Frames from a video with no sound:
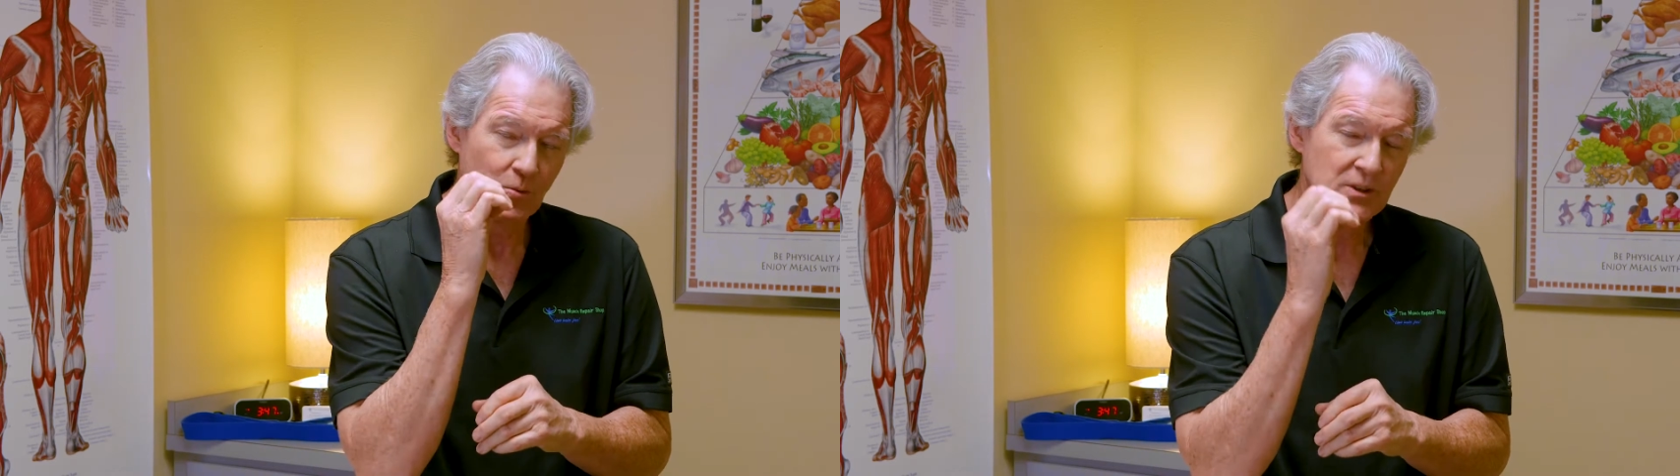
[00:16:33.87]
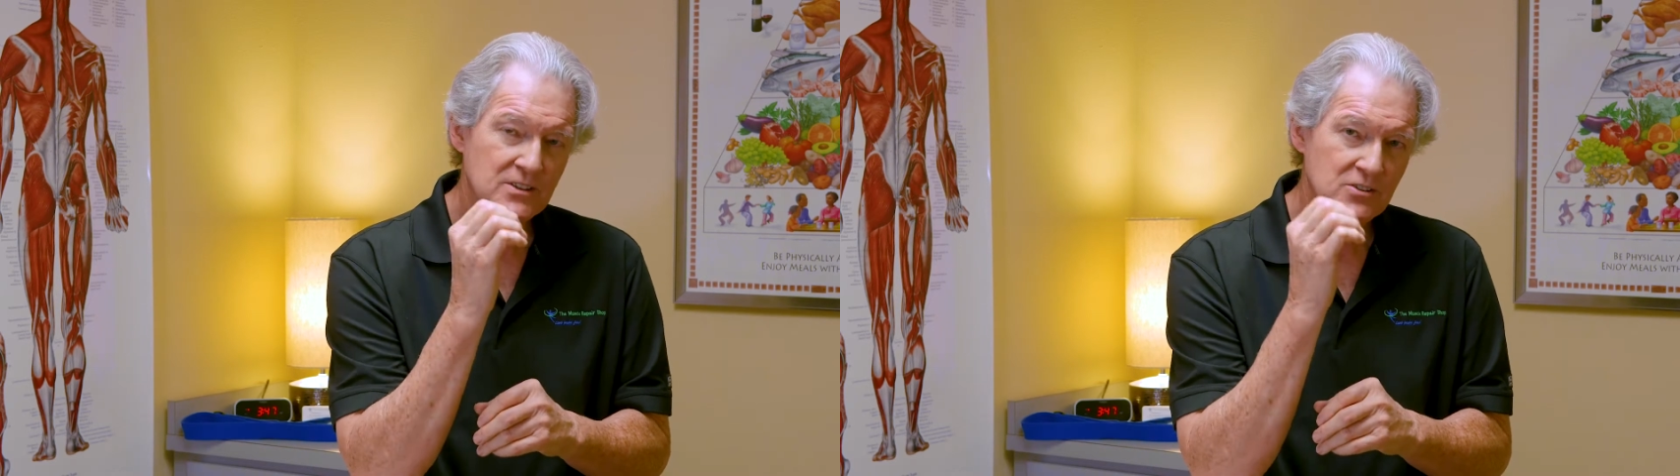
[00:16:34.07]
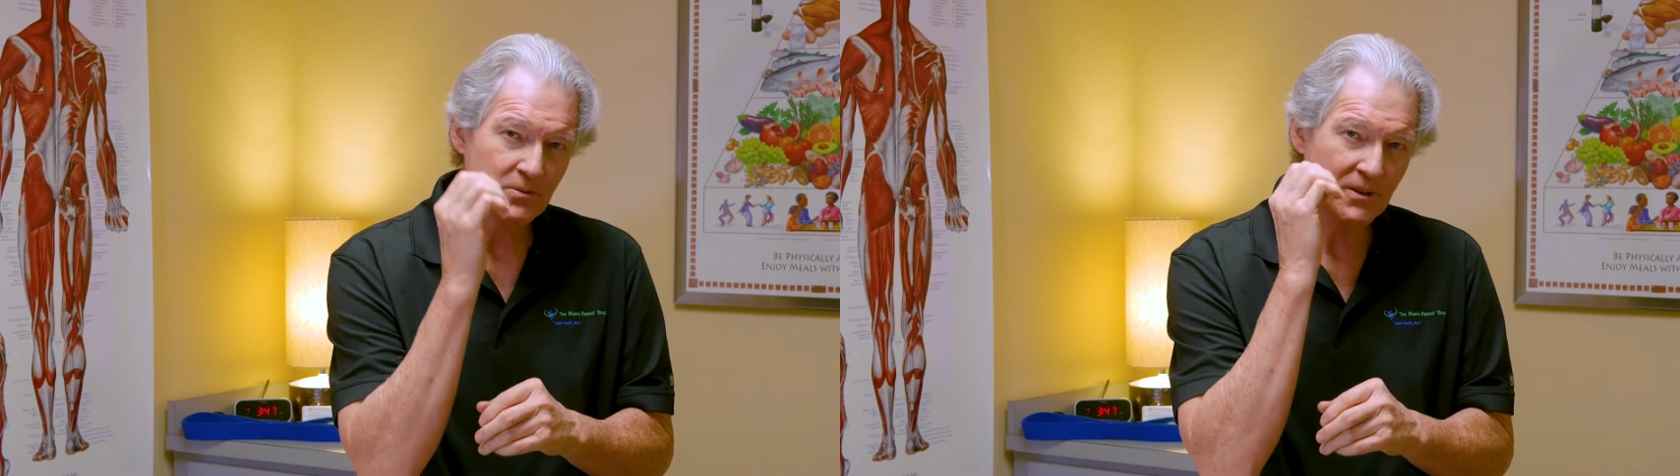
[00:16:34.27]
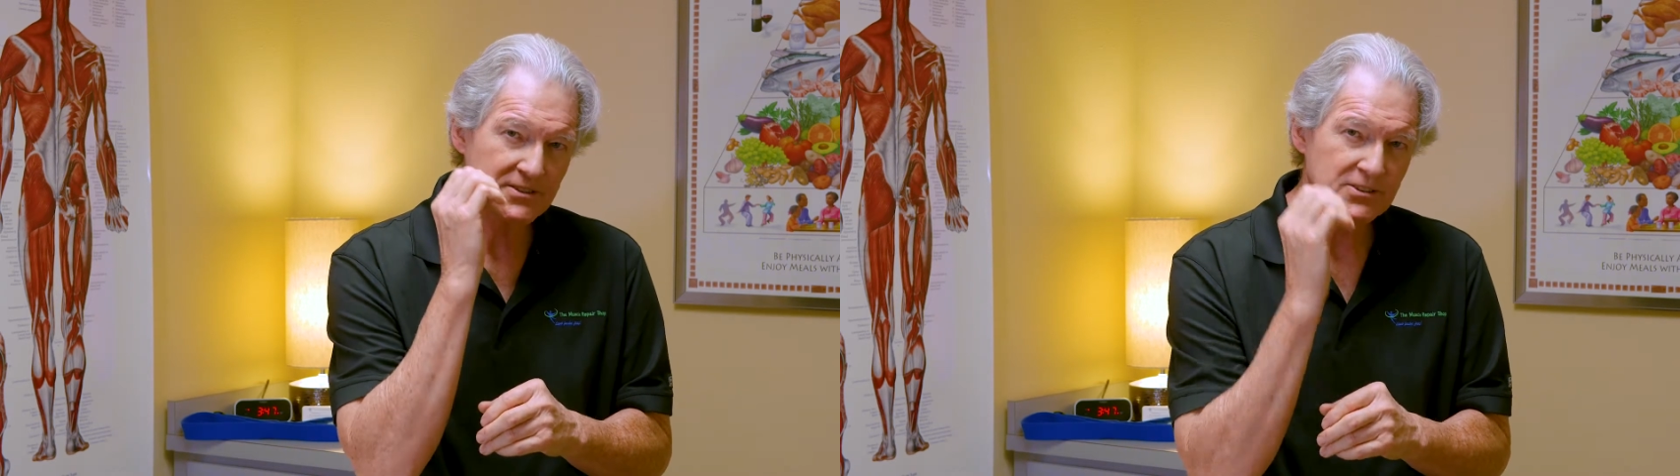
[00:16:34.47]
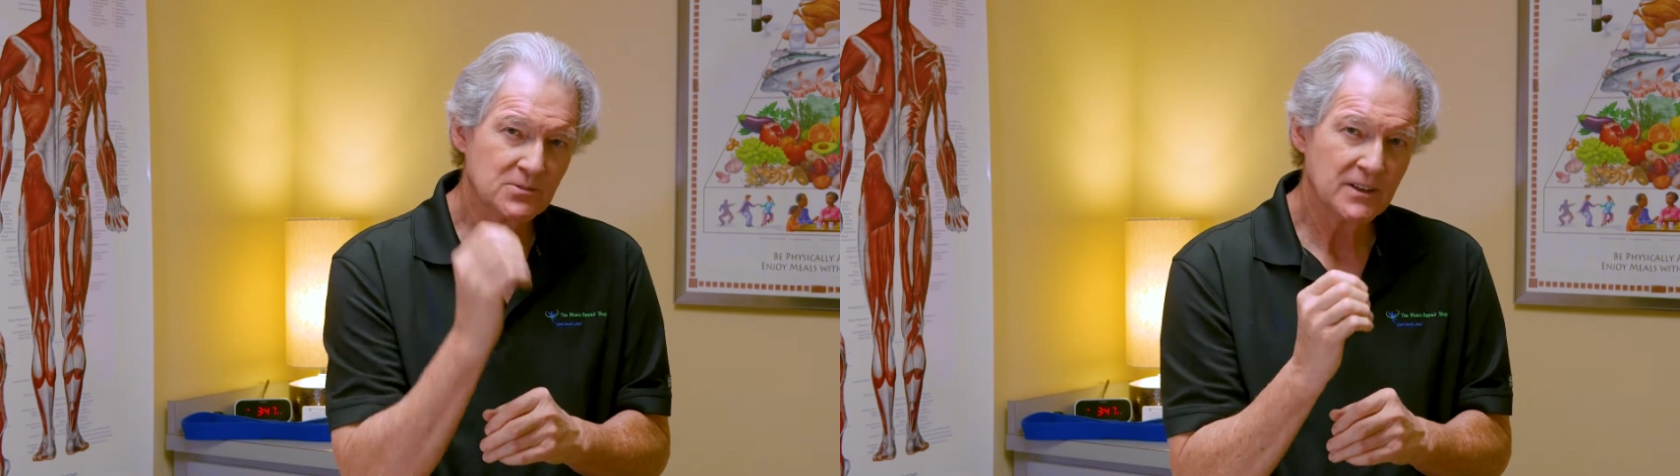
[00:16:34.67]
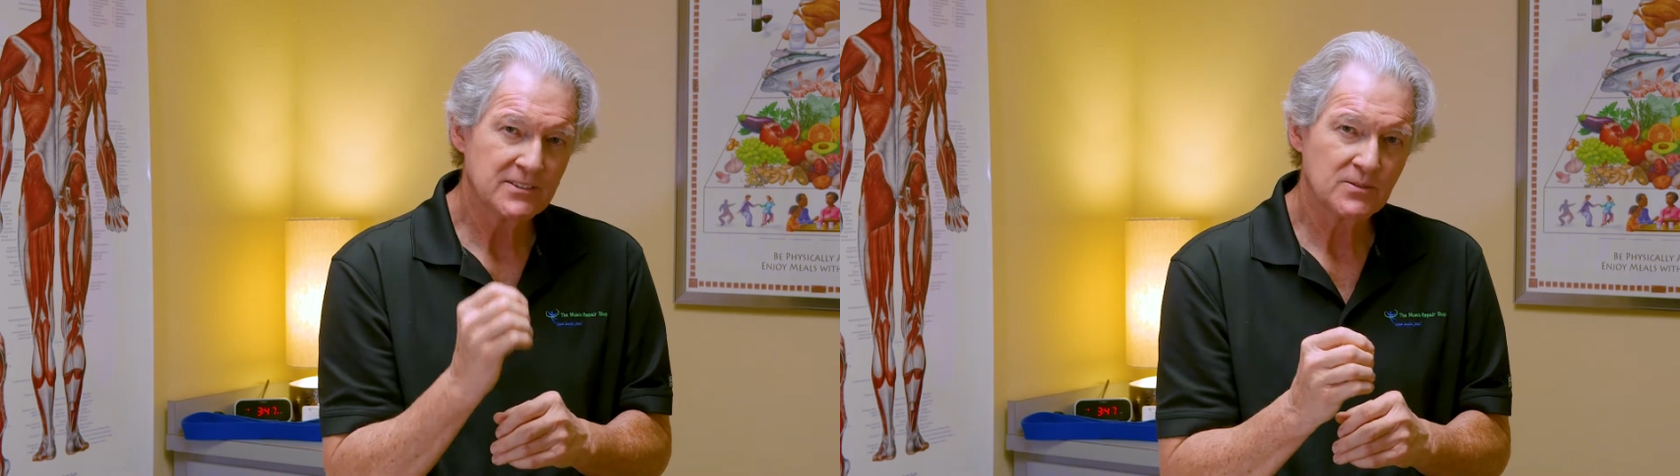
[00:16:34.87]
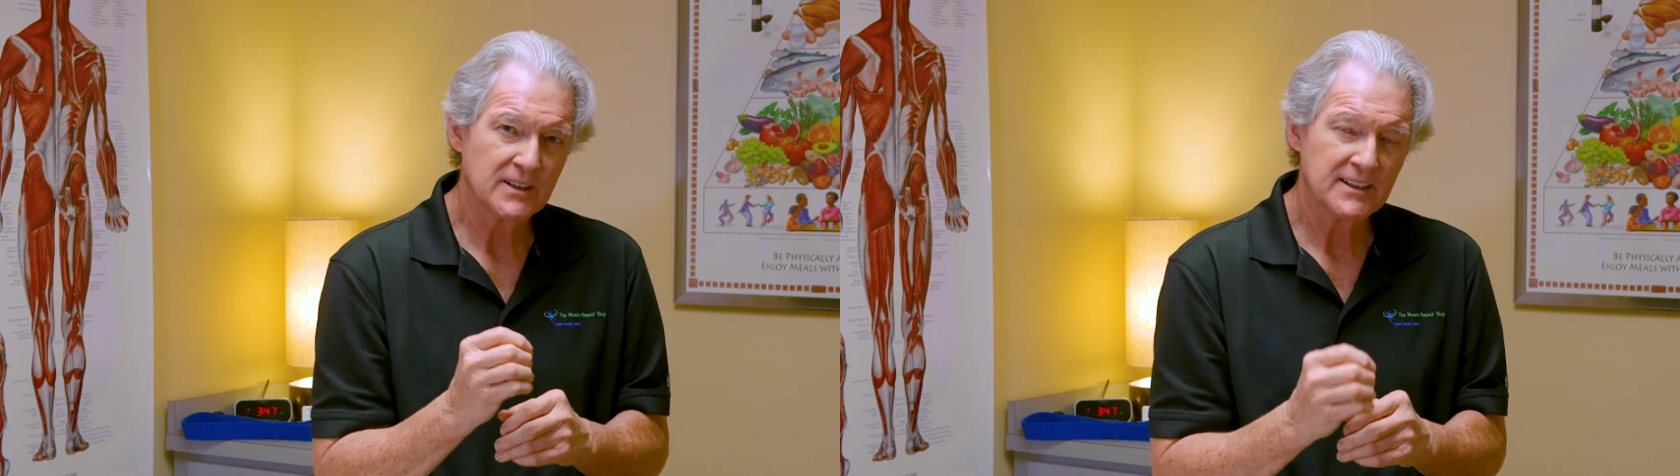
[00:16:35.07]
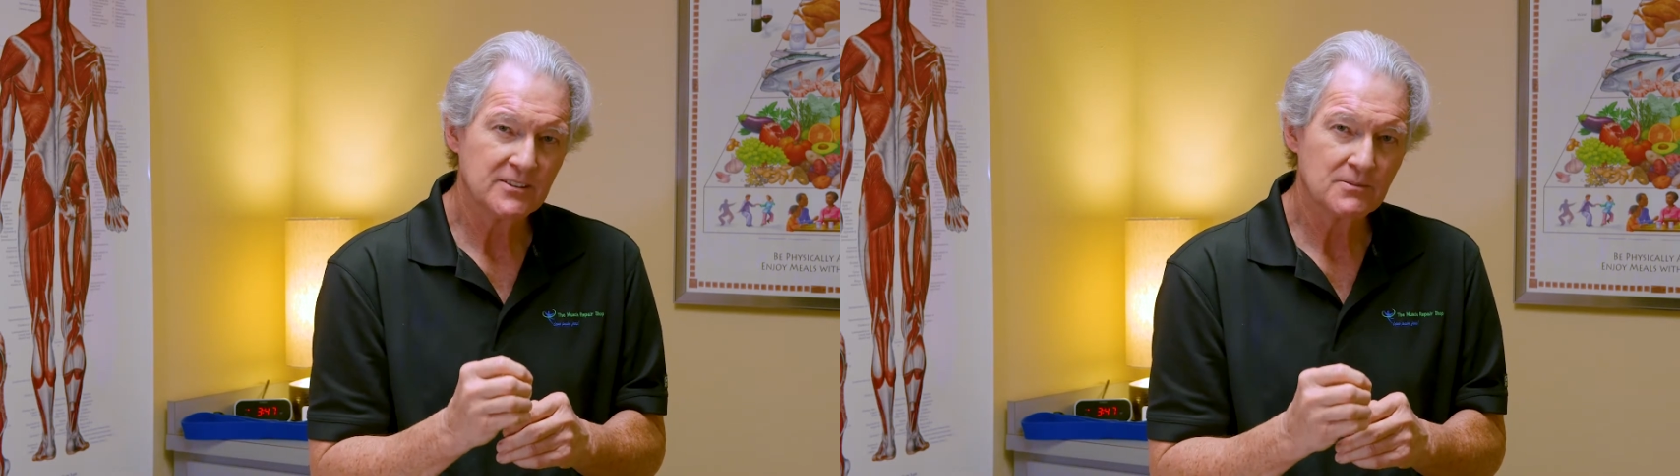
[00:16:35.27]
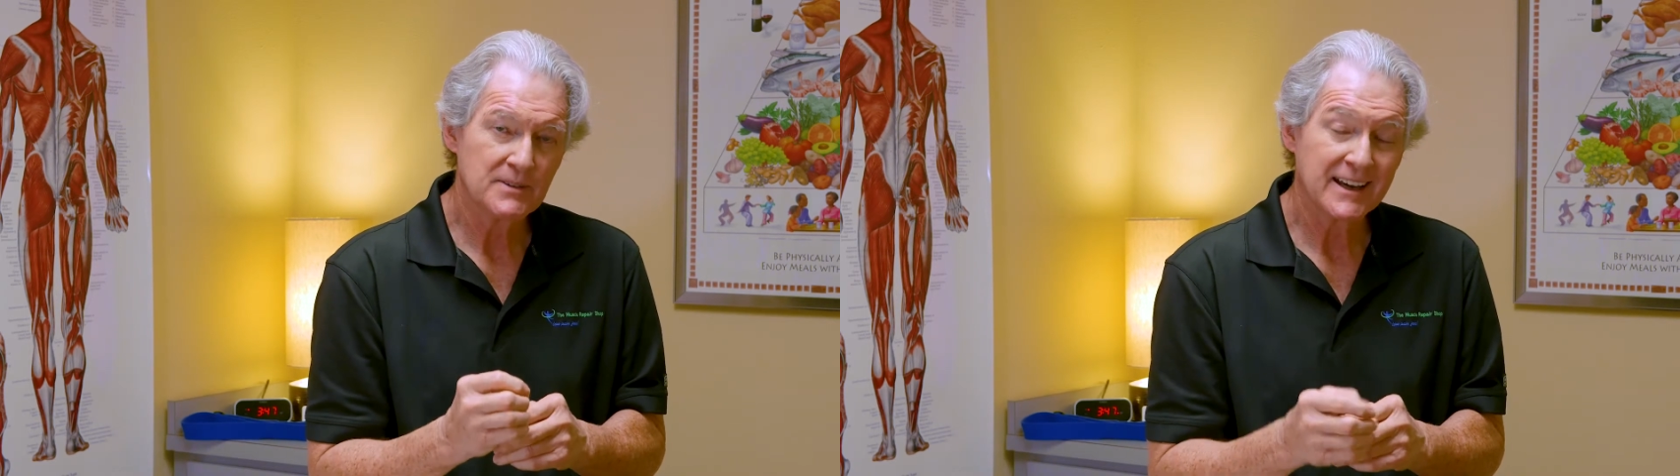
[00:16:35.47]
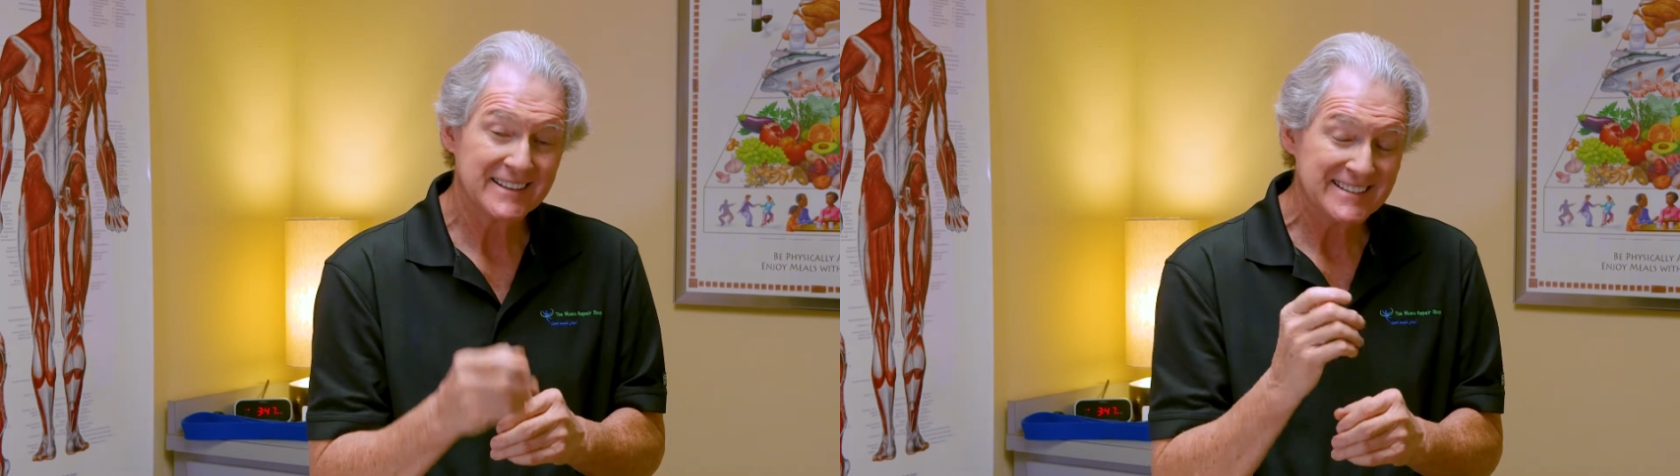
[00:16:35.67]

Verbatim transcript: when you are strength training your back,